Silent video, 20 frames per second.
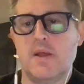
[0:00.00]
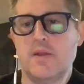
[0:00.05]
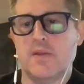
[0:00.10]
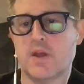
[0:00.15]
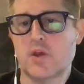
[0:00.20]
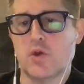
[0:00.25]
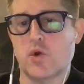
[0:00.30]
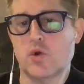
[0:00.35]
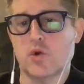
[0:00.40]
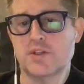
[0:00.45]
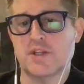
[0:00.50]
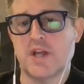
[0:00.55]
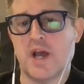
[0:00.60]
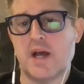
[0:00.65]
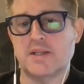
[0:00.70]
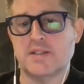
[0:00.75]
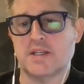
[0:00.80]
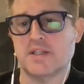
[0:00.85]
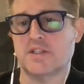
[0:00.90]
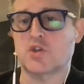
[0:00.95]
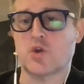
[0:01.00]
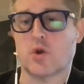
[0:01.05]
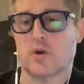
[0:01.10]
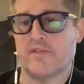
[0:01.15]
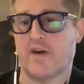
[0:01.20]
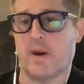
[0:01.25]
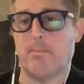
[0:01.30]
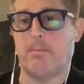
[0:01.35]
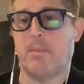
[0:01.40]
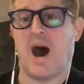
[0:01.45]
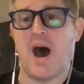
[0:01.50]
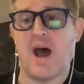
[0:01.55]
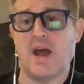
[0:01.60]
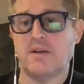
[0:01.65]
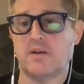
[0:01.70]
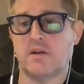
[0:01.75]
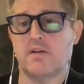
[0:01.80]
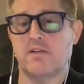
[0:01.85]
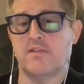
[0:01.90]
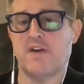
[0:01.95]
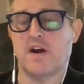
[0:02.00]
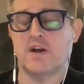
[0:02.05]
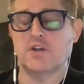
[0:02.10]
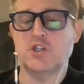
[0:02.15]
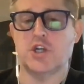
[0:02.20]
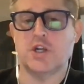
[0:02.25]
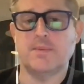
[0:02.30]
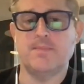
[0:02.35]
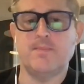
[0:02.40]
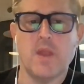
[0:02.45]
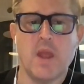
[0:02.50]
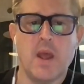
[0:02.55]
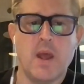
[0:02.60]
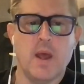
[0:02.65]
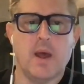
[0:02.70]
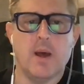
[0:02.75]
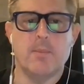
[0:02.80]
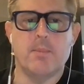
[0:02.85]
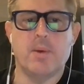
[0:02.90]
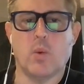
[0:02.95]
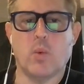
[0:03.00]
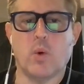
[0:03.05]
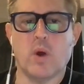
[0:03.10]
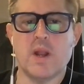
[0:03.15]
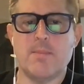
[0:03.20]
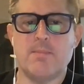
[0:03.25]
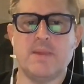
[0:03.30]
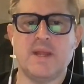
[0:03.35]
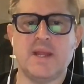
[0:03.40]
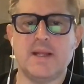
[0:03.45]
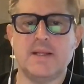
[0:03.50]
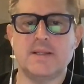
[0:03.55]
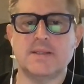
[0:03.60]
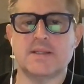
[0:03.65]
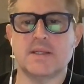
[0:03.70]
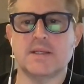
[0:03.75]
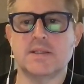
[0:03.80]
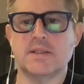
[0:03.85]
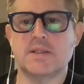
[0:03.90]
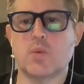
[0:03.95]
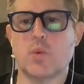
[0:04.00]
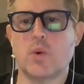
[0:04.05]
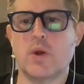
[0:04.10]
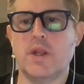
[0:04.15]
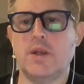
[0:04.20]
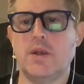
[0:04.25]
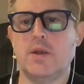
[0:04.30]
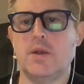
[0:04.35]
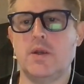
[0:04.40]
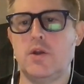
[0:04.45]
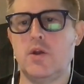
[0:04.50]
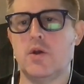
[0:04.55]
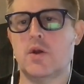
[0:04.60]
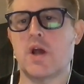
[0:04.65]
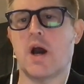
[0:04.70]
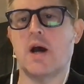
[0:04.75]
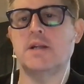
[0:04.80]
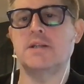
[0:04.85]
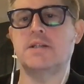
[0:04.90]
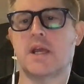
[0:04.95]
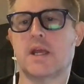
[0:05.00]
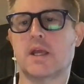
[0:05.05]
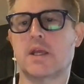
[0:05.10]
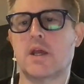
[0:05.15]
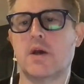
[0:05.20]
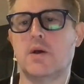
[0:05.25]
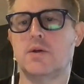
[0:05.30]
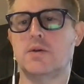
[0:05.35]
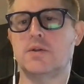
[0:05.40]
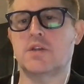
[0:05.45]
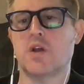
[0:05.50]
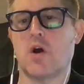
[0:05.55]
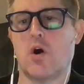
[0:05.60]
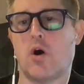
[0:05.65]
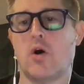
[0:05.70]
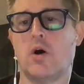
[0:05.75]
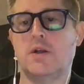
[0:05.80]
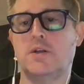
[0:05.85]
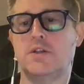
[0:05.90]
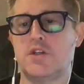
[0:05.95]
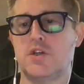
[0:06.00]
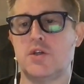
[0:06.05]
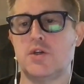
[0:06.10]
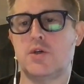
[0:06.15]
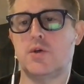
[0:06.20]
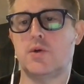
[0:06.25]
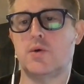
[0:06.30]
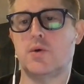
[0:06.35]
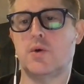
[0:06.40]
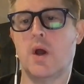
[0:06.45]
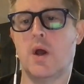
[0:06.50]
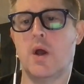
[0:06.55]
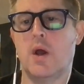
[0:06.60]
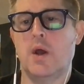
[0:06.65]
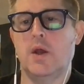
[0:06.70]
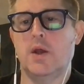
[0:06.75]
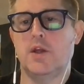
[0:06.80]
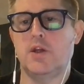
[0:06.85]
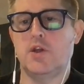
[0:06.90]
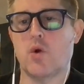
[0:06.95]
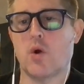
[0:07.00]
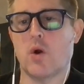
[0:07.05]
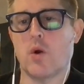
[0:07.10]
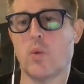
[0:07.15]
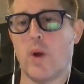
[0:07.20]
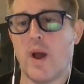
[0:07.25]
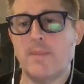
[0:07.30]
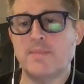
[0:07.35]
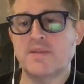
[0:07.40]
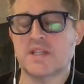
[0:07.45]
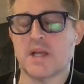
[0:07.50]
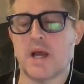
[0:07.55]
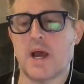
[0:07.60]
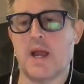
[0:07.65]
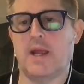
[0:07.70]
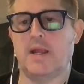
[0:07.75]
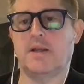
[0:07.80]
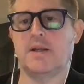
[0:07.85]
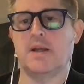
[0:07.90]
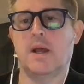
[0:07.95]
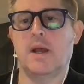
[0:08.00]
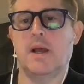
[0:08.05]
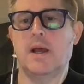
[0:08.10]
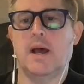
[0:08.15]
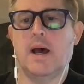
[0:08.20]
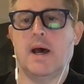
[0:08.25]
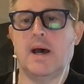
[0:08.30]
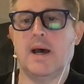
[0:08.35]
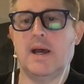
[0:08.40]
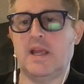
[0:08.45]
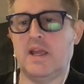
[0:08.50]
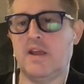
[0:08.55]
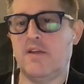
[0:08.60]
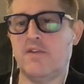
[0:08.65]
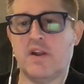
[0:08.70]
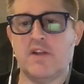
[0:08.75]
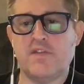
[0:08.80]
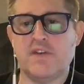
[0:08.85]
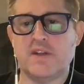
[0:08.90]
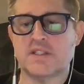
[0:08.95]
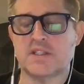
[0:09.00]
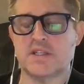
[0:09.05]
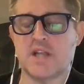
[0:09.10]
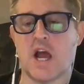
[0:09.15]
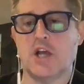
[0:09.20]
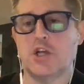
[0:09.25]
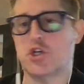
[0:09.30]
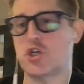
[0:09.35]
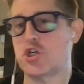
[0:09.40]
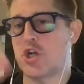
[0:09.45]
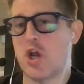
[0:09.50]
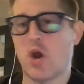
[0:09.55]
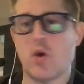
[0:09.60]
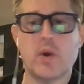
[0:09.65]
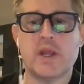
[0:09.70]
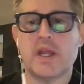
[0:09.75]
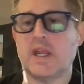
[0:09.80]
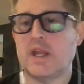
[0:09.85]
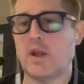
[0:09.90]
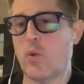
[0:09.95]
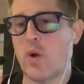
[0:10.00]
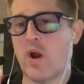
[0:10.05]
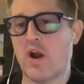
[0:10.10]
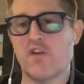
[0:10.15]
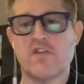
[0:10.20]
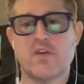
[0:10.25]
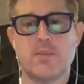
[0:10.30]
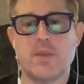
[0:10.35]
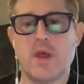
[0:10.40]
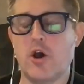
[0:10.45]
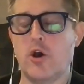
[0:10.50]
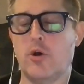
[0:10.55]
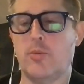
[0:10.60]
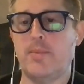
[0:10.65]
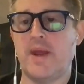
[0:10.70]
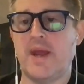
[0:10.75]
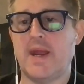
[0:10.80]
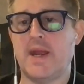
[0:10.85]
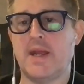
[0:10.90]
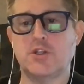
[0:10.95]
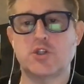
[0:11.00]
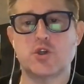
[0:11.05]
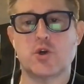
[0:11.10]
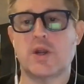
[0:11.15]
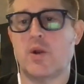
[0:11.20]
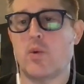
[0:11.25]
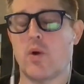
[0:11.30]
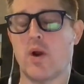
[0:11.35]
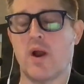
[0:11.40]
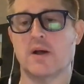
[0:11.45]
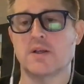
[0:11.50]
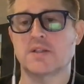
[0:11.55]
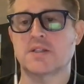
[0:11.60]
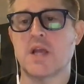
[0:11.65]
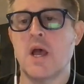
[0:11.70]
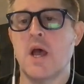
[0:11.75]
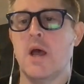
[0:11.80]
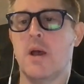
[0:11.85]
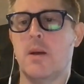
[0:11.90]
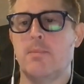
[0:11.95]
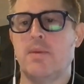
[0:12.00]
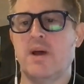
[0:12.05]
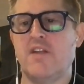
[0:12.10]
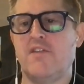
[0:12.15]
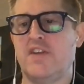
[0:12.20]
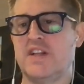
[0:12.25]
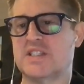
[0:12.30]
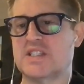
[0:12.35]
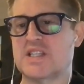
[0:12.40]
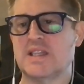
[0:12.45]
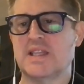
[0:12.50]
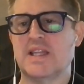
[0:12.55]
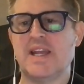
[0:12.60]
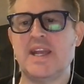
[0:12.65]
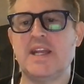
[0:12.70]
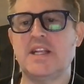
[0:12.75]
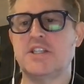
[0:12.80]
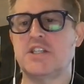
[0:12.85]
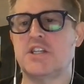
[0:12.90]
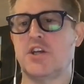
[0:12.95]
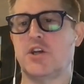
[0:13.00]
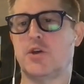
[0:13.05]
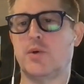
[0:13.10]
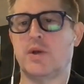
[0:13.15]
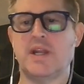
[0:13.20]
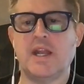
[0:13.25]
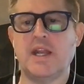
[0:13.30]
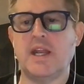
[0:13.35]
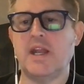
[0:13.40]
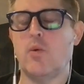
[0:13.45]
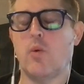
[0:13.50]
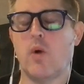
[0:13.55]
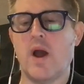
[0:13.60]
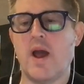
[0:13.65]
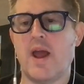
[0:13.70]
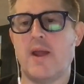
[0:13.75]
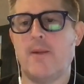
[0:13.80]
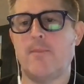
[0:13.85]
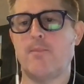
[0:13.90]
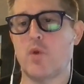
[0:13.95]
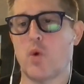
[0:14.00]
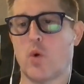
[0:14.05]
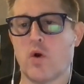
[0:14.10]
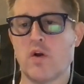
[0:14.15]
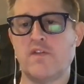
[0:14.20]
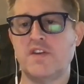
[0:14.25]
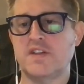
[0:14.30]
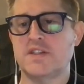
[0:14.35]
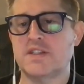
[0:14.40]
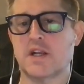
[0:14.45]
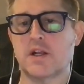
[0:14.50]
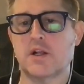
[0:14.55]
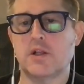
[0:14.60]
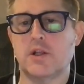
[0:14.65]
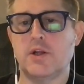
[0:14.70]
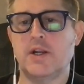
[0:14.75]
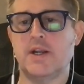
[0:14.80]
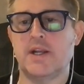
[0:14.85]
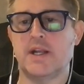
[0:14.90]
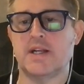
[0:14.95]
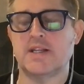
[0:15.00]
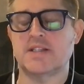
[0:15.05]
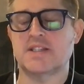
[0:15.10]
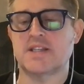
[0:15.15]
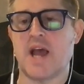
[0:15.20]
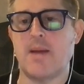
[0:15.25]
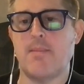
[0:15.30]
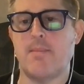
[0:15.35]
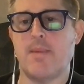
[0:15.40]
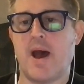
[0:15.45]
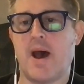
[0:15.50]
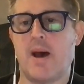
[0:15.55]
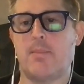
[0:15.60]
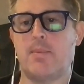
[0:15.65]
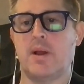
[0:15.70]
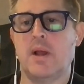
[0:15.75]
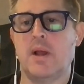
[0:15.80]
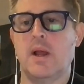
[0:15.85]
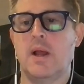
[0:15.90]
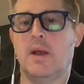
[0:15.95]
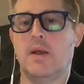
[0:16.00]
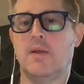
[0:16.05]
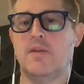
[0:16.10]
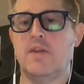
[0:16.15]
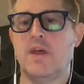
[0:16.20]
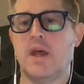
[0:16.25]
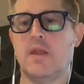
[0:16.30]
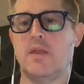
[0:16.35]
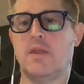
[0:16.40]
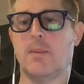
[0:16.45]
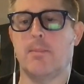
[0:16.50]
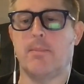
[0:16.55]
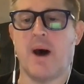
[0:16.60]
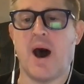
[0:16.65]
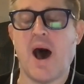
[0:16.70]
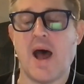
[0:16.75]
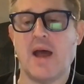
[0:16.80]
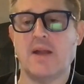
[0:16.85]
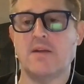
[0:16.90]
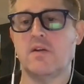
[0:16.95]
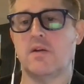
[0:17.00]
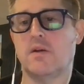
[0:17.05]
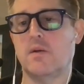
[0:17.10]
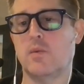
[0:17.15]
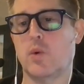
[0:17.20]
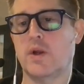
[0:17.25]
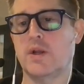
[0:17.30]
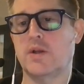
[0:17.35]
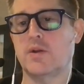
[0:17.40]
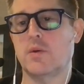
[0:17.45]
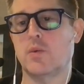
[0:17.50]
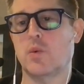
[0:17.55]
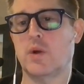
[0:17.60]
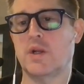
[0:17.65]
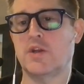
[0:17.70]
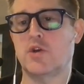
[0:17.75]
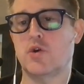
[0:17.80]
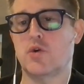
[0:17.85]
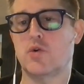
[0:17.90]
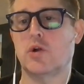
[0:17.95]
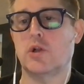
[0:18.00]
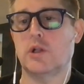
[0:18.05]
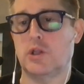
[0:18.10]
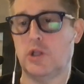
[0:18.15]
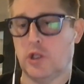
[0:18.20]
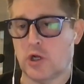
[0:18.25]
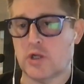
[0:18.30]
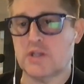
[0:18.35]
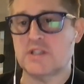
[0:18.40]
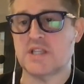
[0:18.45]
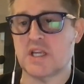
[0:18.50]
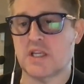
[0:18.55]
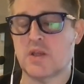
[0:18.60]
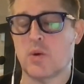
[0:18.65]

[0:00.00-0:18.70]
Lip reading: Google does as sort of a bot function. But what it means is when new content goes onto your website, even if it's not showing anywhere from the homepage or anywhere else, but if it's linked to in any way, or if it's included in a sitemap, then the bot, when Google looks at the